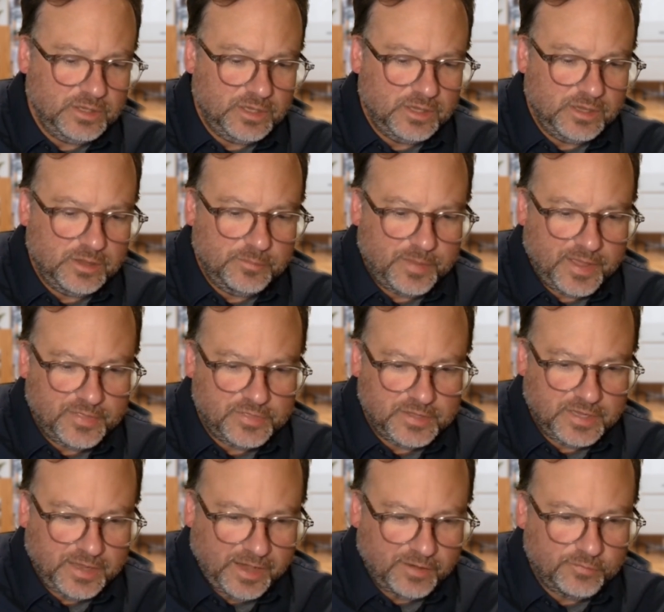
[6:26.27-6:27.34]
I
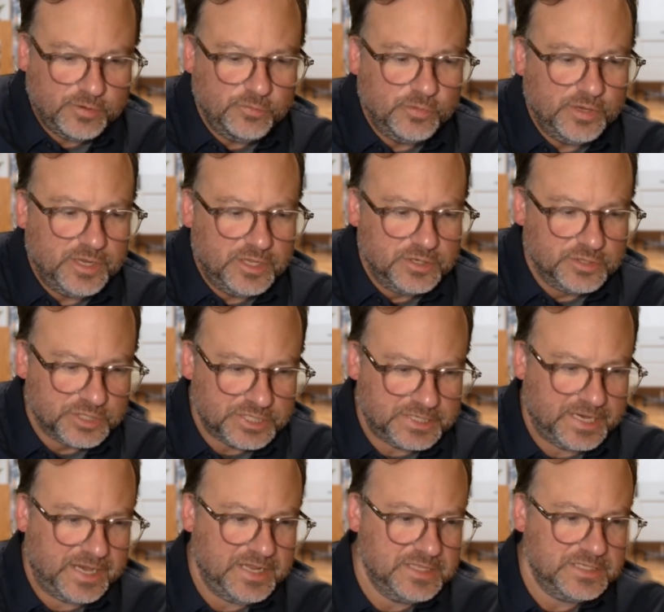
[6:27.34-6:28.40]
think everyone
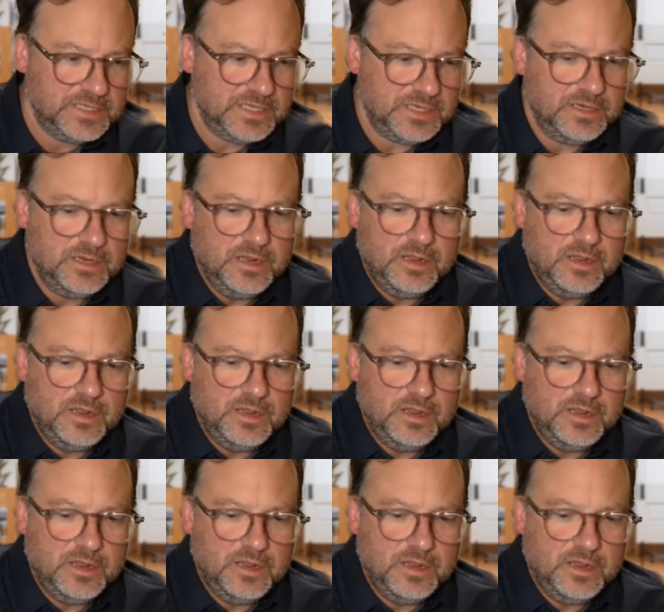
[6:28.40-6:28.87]
understands it.